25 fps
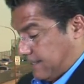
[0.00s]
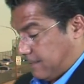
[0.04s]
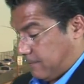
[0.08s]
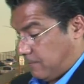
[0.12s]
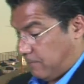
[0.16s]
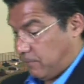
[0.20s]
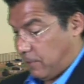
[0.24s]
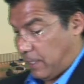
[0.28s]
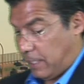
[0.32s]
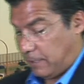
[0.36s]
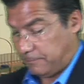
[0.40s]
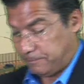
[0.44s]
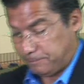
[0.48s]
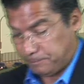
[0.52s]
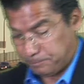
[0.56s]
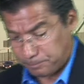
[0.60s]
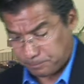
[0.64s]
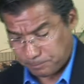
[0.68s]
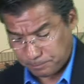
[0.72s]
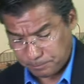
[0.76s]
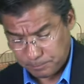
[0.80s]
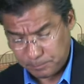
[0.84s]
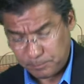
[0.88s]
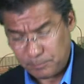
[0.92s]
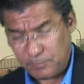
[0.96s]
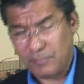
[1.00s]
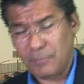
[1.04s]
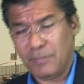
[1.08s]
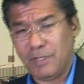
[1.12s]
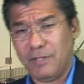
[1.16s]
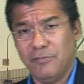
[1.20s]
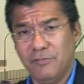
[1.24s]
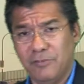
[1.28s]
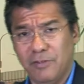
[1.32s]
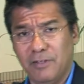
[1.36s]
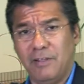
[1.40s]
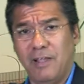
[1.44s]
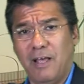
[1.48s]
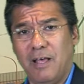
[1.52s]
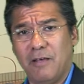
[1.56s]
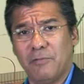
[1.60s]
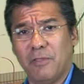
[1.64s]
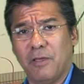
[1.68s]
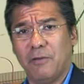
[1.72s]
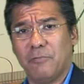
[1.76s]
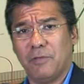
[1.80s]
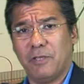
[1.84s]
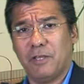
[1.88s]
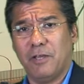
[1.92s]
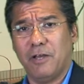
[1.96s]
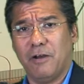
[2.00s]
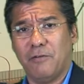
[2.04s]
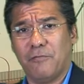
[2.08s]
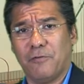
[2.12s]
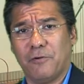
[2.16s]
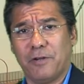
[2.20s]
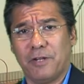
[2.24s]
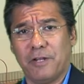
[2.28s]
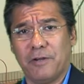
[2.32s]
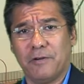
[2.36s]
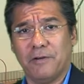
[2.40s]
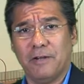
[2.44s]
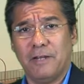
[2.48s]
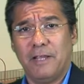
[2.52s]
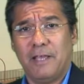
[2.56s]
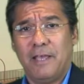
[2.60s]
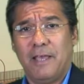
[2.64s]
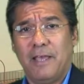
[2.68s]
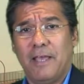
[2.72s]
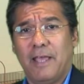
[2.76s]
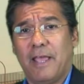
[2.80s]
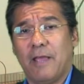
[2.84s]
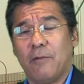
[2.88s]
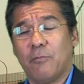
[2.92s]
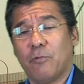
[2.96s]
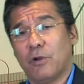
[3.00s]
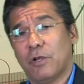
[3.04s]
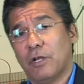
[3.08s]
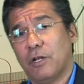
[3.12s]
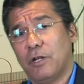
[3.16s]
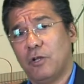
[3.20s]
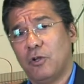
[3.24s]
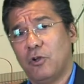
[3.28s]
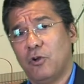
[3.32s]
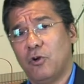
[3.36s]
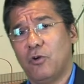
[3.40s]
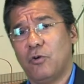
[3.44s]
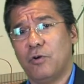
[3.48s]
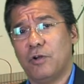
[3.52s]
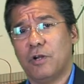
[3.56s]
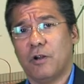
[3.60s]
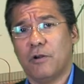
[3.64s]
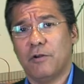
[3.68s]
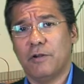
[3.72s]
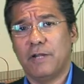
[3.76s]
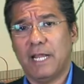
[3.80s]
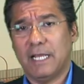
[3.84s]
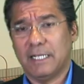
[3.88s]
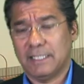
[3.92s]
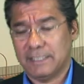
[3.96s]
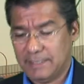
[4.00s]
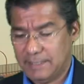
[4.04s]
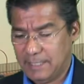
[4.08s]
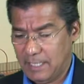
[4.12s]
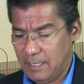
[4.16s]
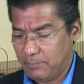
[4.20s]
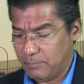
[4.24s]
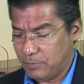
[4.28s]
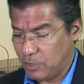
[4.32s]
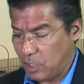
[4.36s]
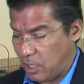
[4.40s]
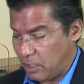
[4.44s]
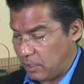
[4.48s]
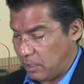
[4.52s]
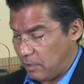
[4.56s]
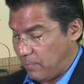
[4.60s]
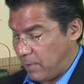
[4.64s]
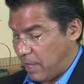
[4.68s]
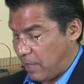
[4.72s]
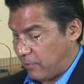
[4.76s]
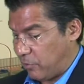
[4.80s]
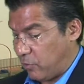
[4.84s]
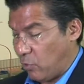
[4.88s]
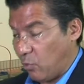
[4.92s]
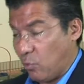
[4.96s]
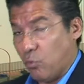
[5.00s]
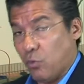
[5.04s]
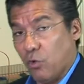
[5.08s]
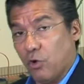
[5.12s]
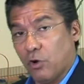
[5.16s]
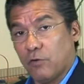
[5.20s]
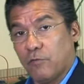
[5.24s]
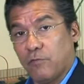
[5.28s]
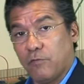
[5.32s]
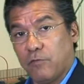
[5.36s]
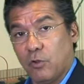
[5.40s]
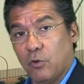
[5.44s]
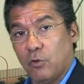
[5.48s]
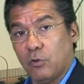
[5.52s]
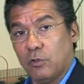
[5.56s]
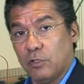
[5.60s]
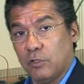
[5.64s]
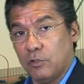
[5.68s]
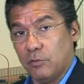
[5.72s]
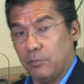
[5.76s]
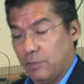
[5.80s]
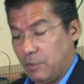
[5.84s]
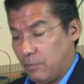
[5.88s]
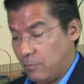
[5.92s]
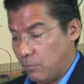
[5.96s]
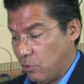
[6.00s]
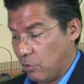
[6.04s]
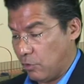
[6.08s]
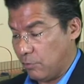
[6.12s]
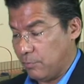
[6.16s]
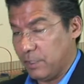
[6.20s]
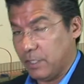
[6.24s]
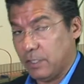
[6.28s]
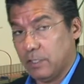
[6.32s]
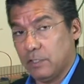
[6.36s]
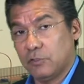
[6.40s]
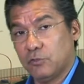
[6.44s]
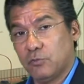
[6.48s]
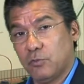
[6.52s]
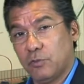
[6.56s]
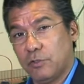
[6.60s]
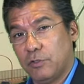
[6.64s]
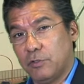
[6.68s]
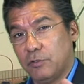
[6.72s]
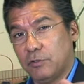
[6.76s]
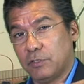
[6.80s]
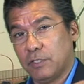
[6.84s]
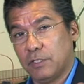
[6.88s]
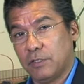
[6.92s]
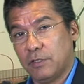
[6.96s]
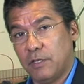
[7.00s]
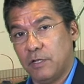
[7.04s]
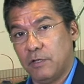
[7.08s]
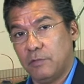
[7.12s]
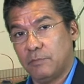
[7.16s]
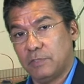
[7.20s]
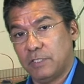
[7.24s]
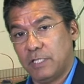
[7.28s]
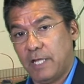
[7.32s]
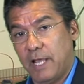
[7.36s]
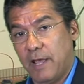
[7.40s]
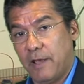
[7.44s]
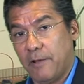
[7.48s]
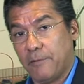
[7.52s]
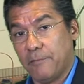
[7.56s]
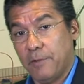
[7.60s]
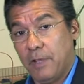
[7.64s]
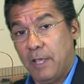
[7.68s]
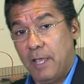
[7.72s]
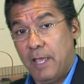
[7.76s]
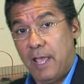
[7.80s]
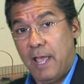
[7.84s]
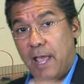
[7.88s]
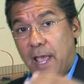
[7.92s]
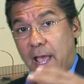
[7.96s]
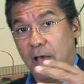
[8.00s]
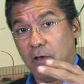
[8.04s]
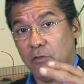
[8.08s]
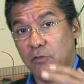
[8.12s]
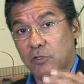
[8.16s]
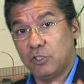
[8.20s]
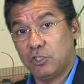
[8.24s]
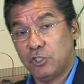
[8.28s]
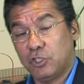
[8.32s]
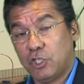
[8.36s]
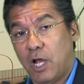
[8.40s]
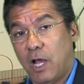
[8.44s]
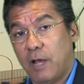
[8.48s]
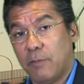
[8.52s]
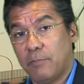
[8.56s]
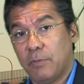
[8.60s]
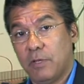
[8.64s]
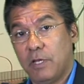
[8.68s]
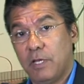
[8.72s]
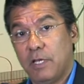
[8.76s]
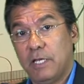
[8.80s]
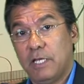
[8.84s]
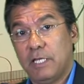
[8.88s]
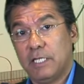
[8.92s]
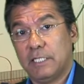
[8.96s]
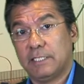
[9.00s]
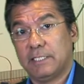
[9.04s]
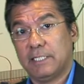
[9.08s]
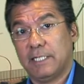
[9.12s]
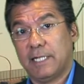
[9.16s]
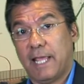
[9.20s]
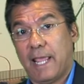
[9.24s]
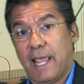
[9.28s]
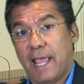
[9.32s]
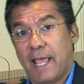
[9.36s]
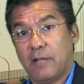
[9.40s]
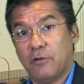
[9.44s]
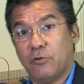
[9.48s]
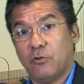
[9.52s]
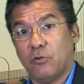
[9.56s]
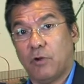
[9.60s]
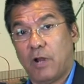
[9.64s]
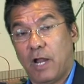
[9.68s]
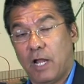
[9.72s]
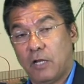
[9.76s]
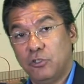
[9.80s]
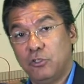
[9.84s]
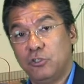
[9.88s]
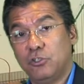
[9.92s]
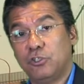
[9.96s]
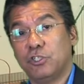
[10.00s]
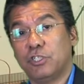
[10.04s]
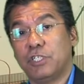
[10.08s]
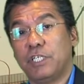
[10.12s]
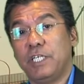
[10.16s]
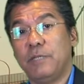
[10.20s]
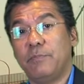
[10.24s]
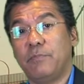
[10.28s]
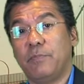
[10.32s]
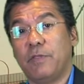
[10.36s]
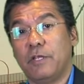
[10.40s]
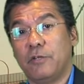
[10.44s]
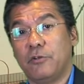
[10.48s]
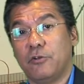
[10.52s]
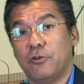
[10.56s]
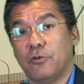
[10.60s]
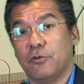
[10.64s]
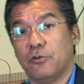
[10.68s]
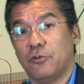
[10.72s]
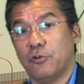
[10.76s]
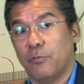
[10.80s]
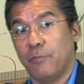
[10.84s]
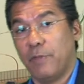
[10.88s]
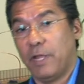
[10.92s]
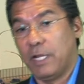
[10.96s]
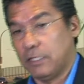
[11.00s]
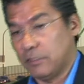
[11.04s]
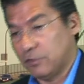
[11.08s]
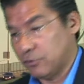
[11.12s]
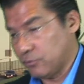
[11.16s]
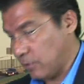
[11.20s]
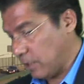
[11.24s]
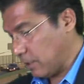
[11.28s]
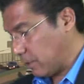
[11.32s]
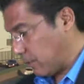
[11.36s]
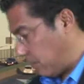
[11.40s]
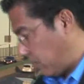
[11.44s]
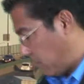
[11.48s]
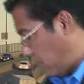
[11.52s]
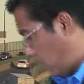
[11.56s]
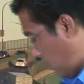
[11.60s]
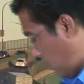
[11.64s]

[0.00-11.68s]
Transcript: Well, it's a lot that we covered here, and we're going to go in our next step talk about the workflow a little bit more, because when there's a thumbs down, how the shop is going to handle, or how you should keep then your maintenance record.